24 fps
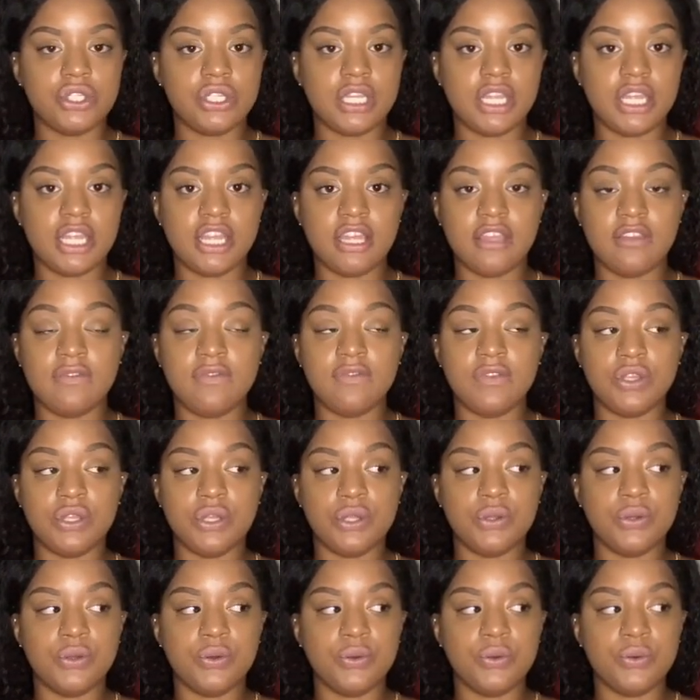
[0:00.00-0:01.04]
if
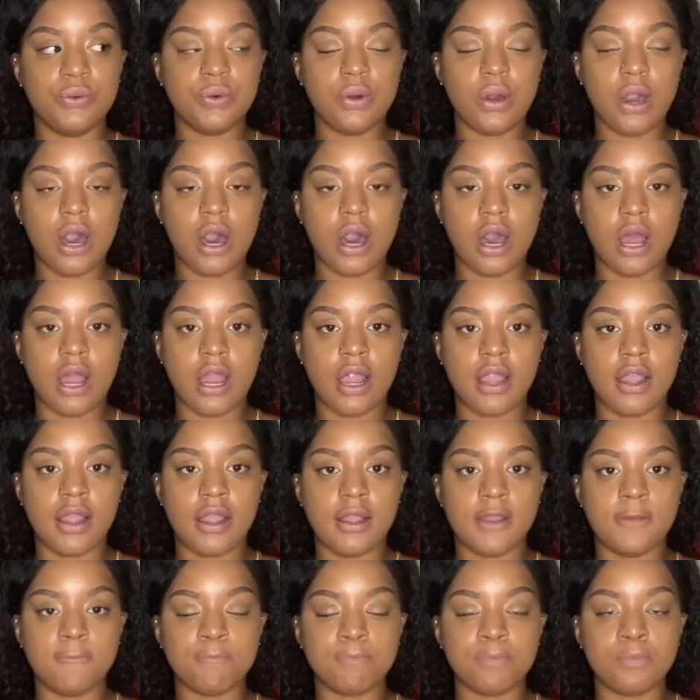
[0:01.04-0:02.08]
you
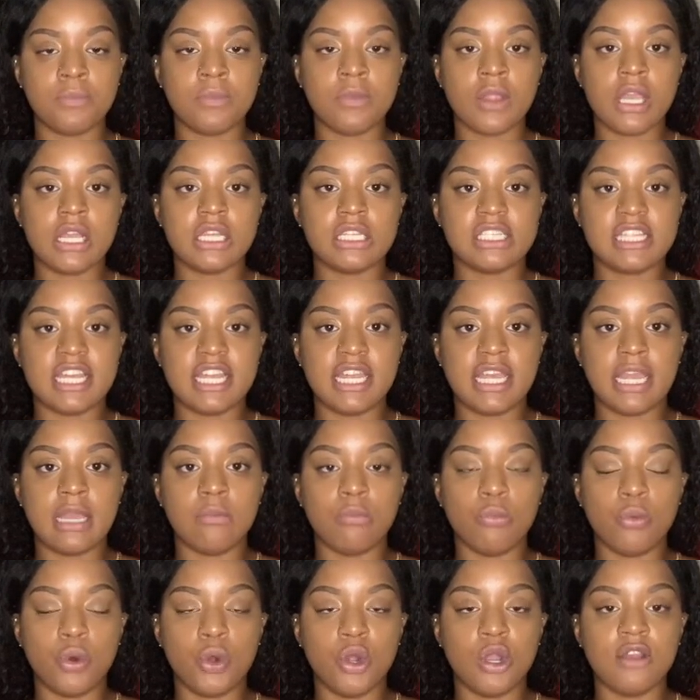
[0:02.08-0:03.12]
are studying
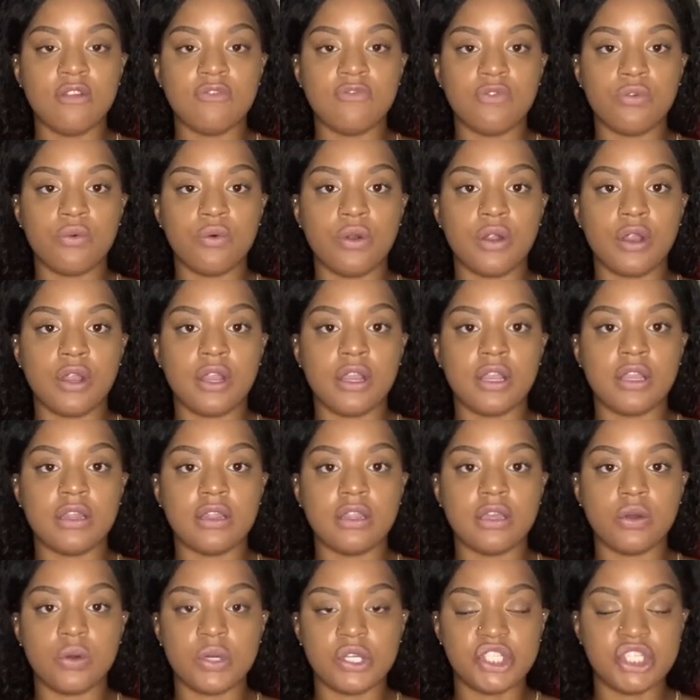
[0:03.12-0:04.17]
more for the
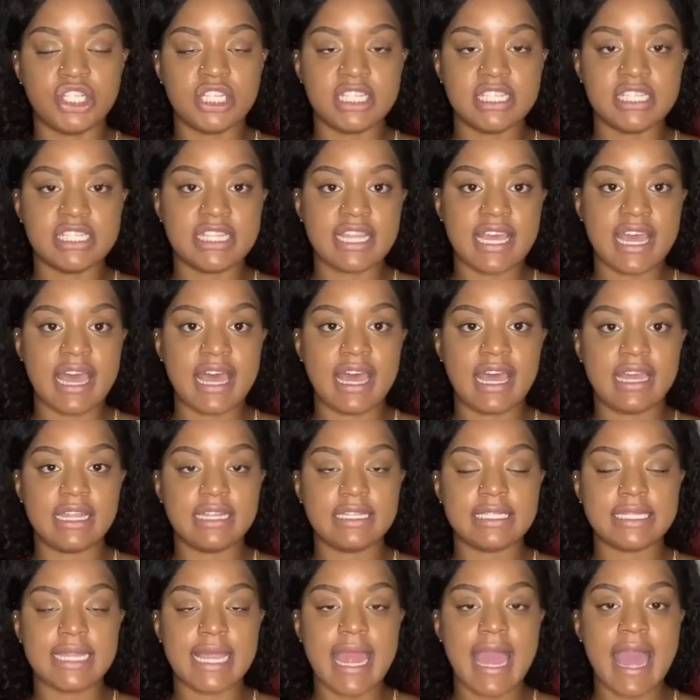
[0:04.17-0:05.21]
questions
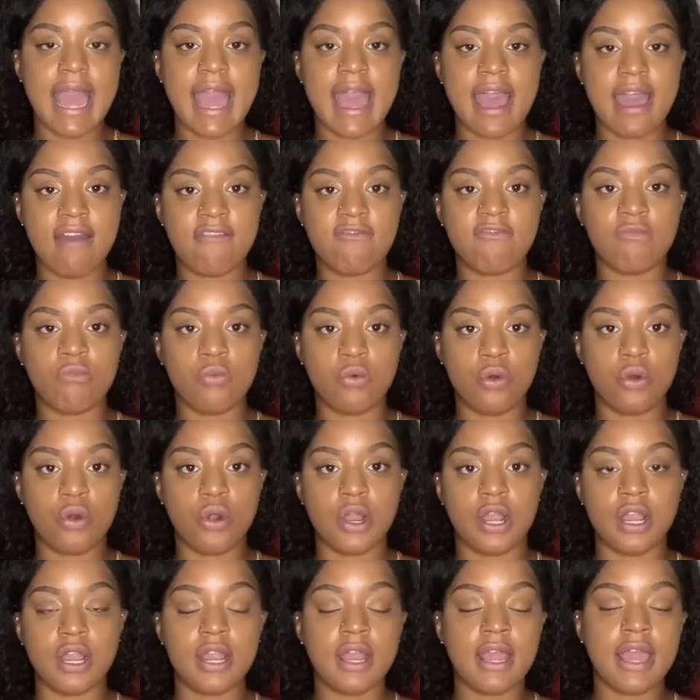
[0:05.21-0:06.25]
that have
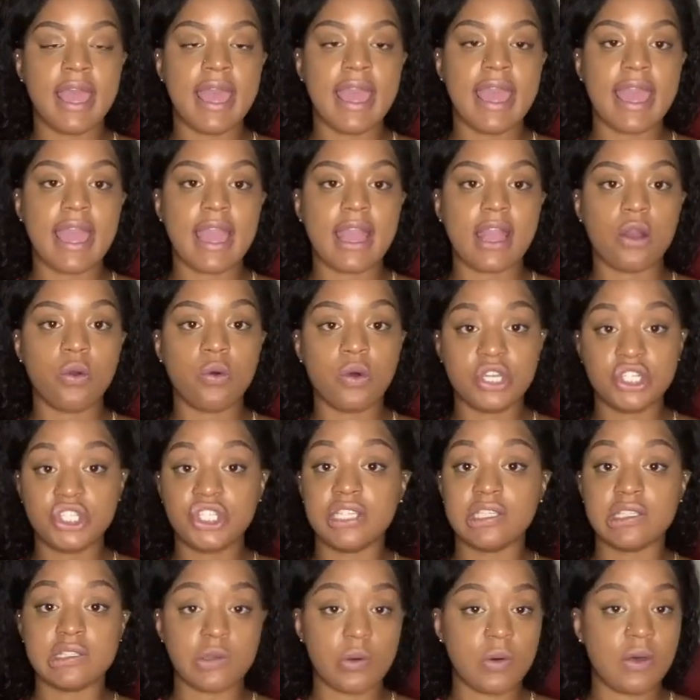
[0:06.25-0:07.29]
more
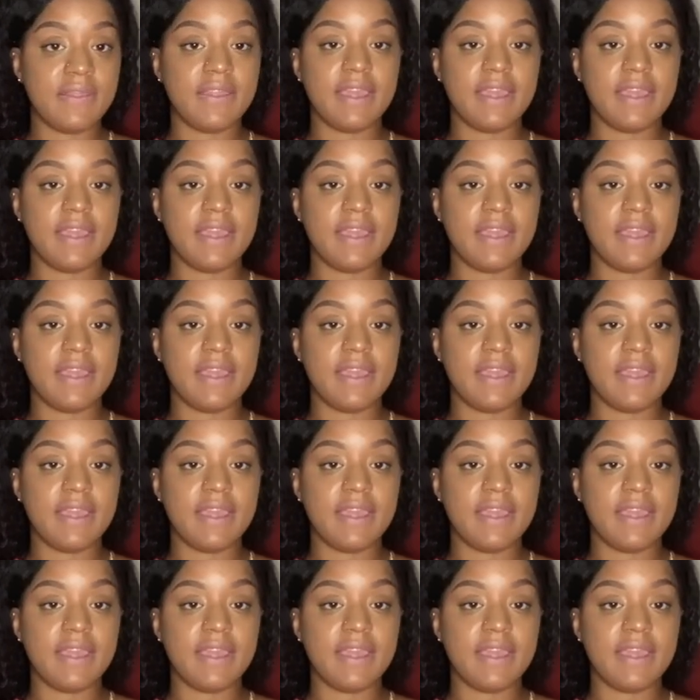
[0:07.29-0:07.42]
questions on